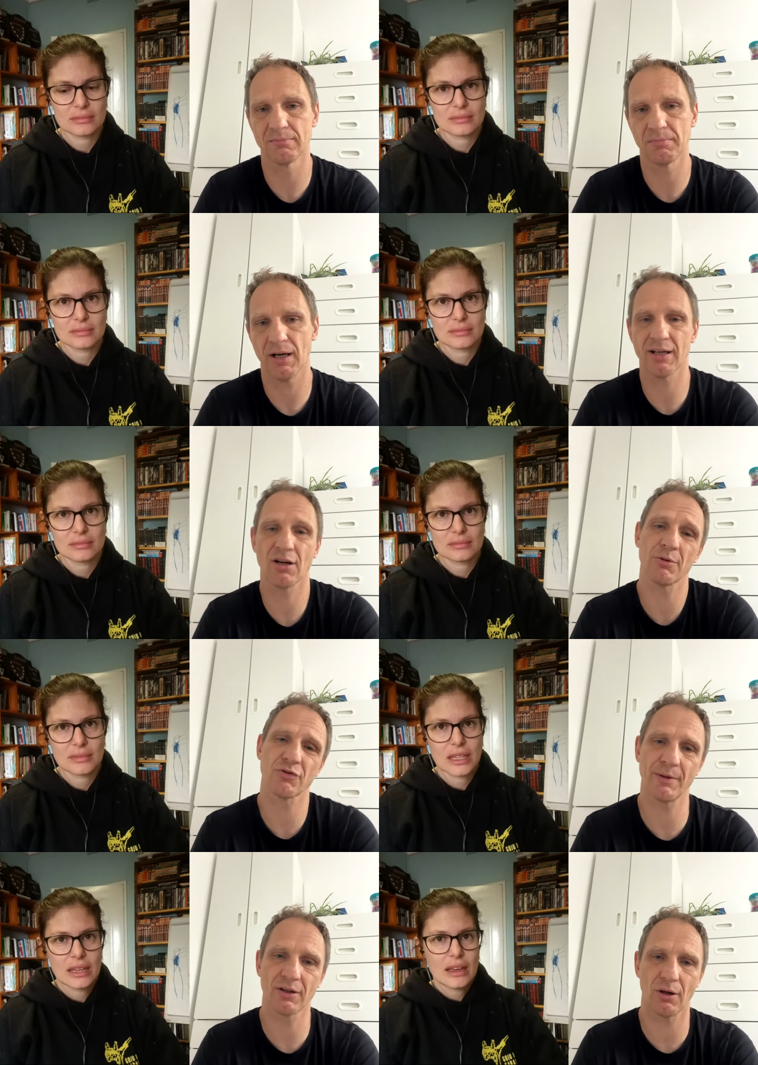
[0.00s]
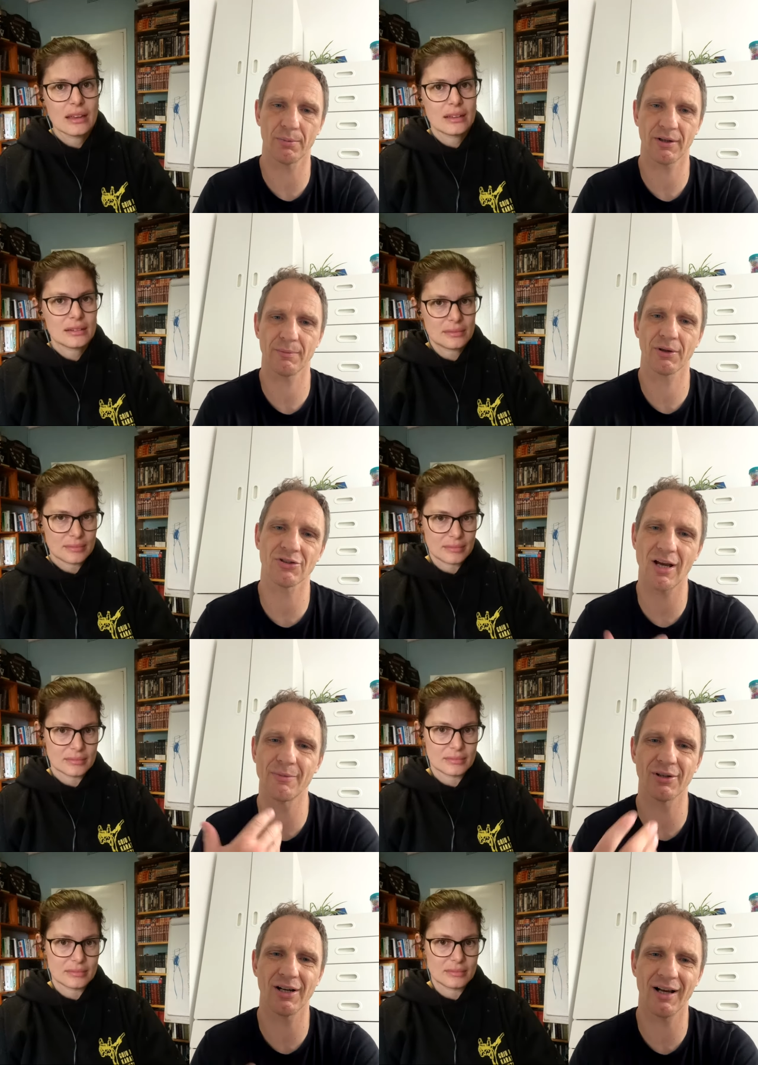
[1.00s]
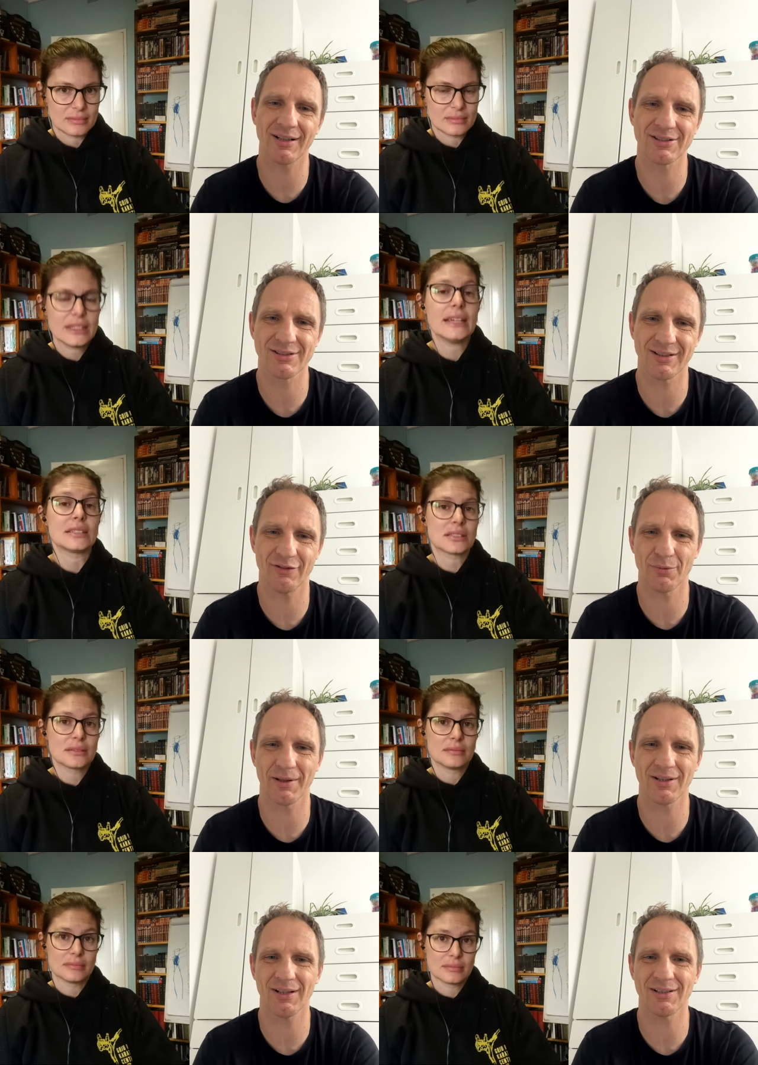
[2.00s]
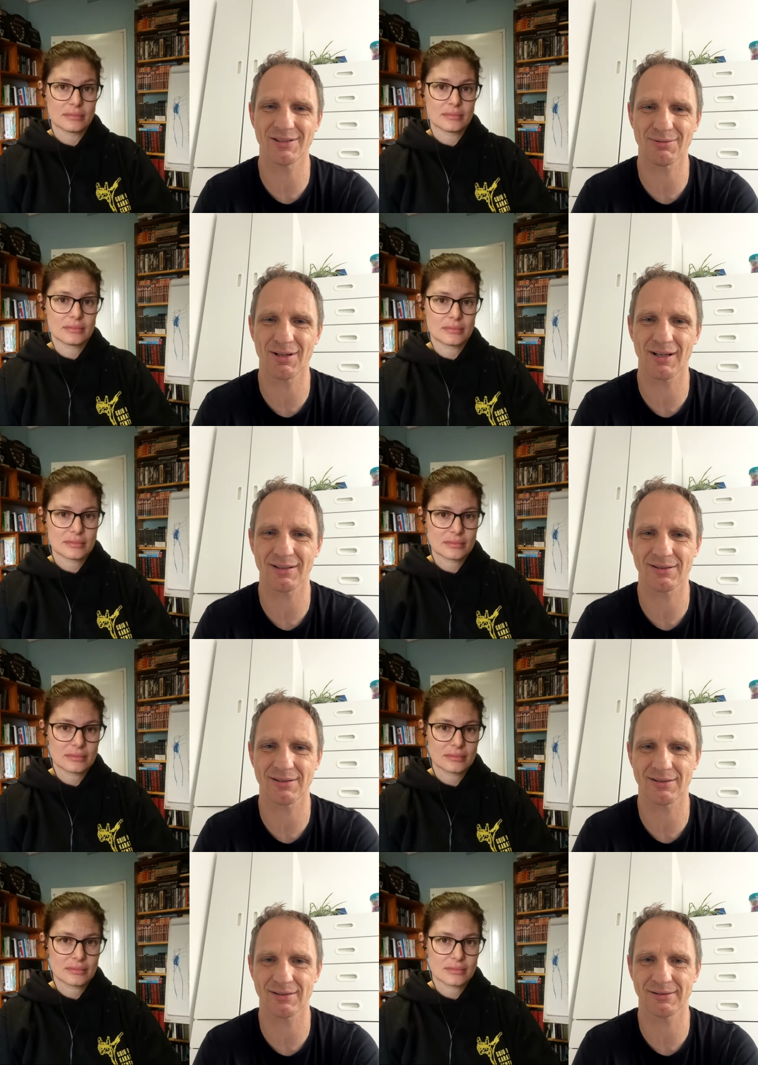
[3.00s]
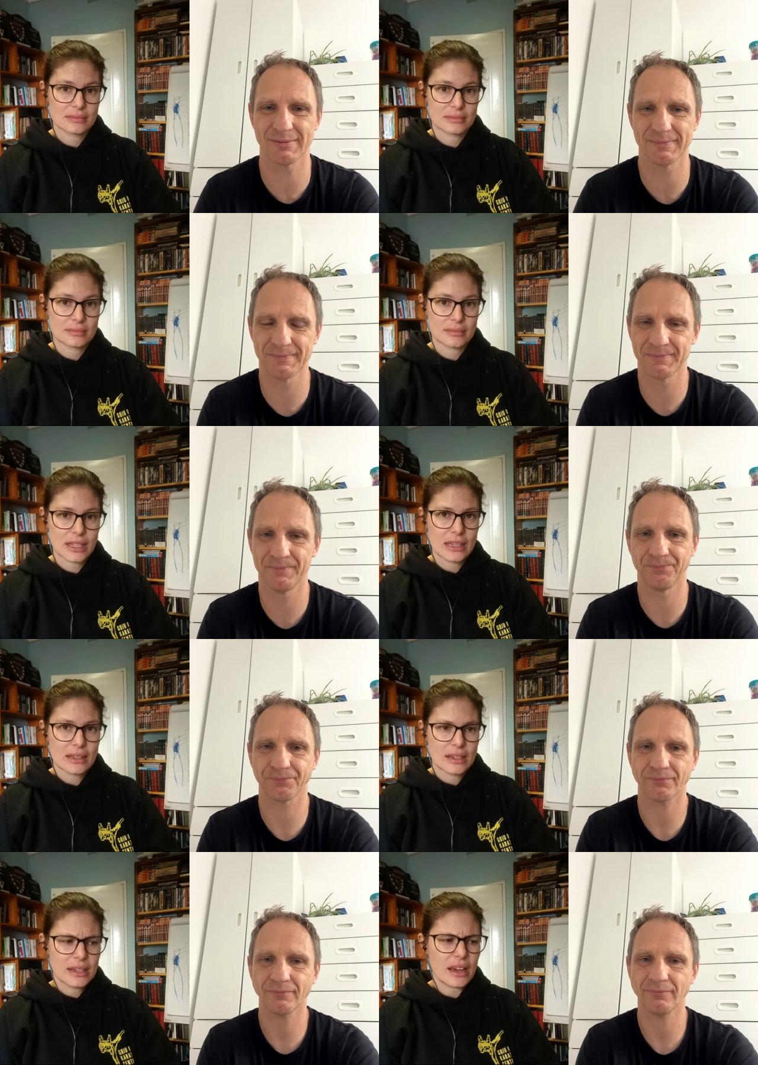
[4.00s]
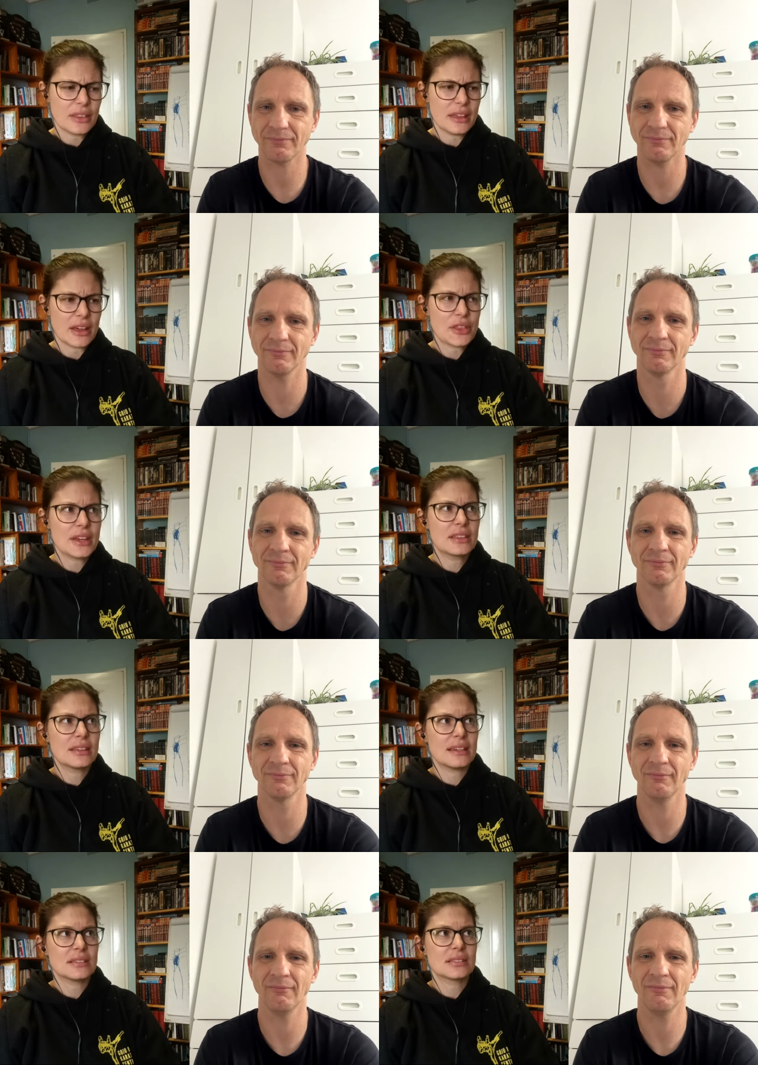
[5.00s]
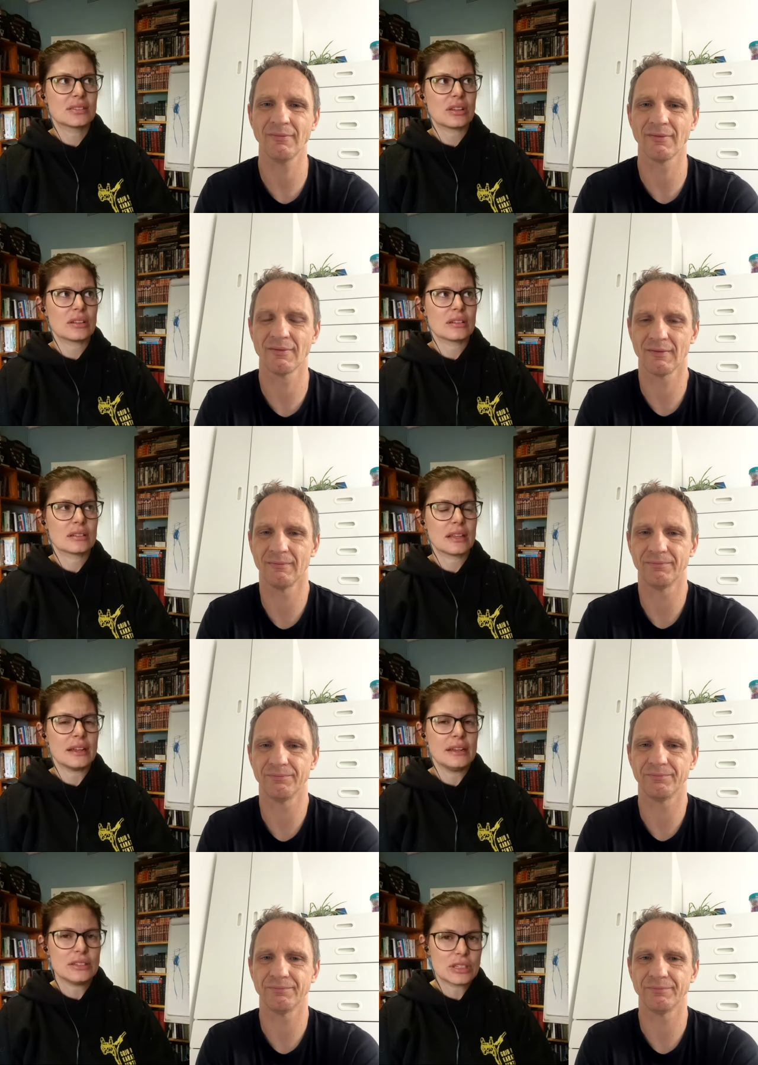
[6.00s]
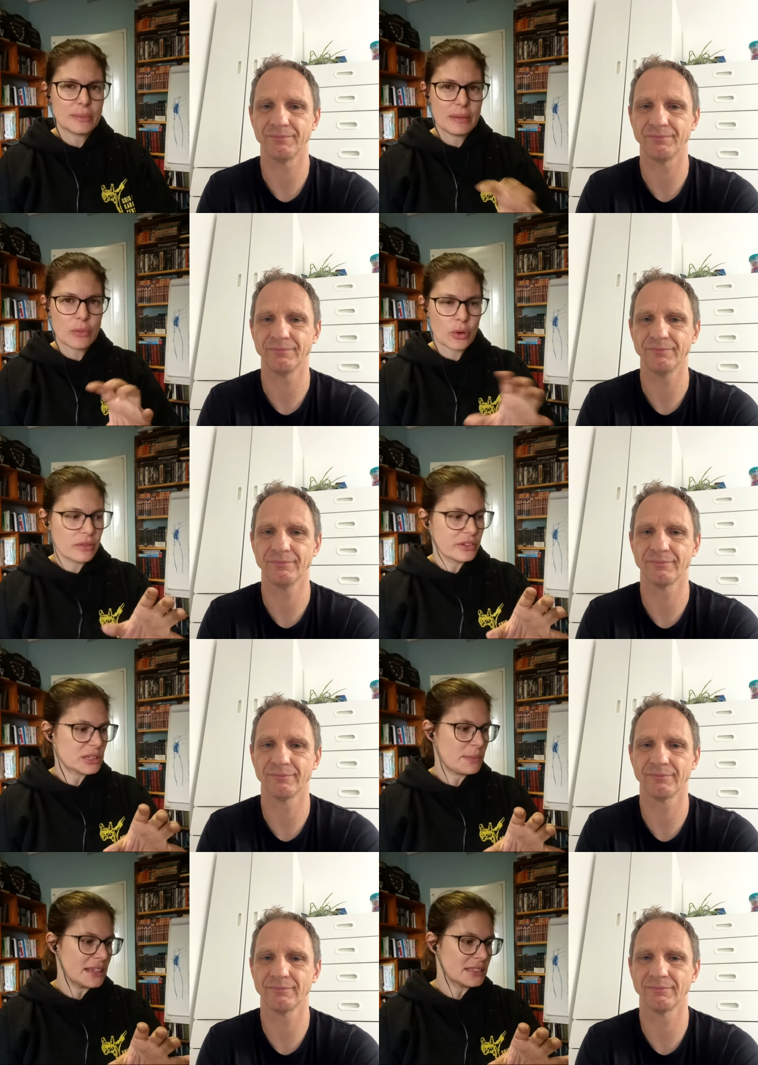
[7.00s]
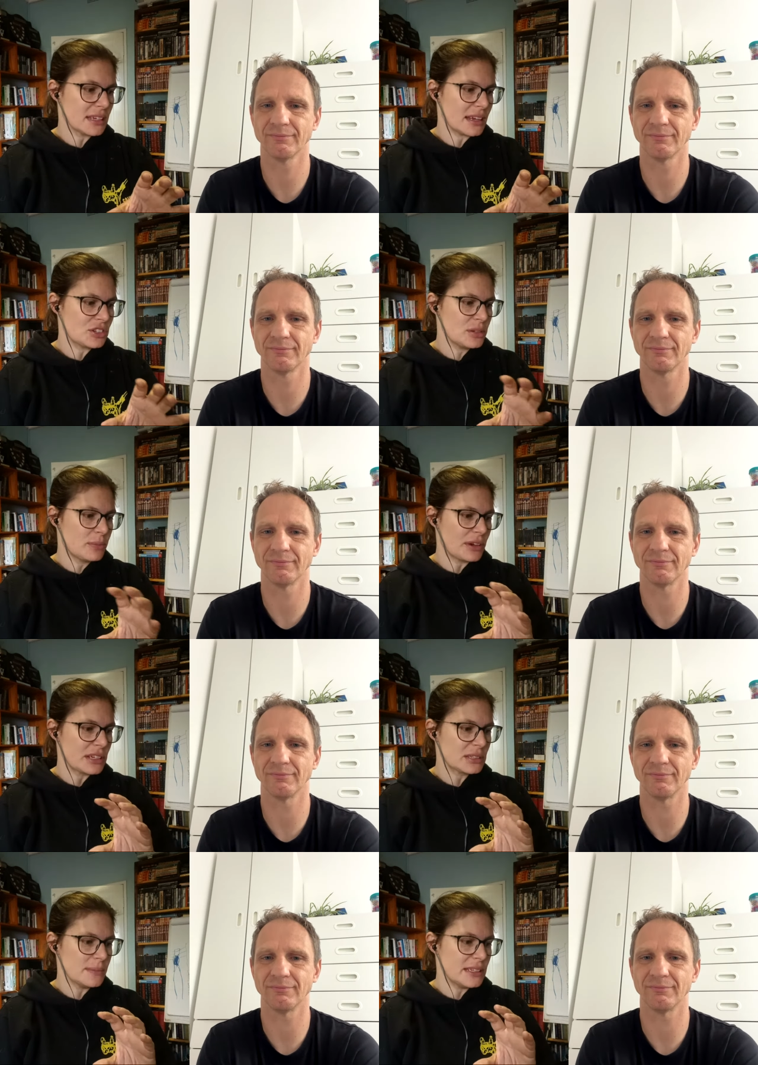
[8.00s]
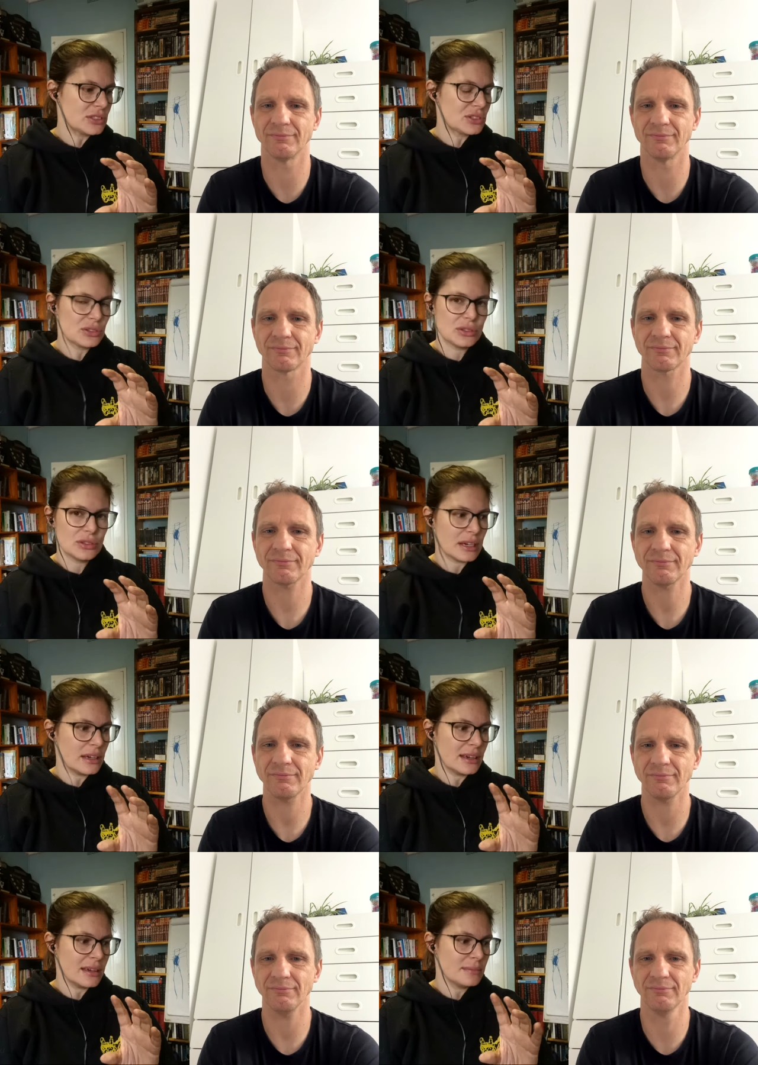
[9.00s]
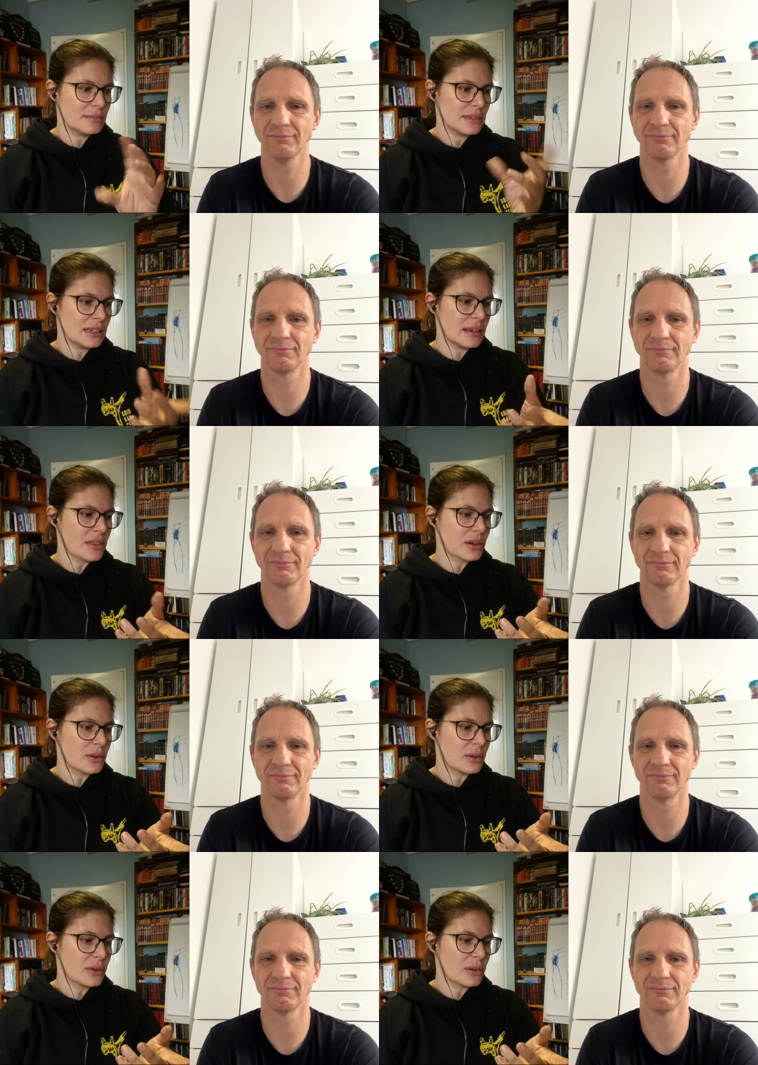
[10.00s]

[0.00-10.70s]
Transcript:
Speaker 1: It comes from the top, right? Because I'm relaxed. Yes. Relaxed. So.
Speaker 2: I think there's there needs to be more of a space that actually brings me to um, another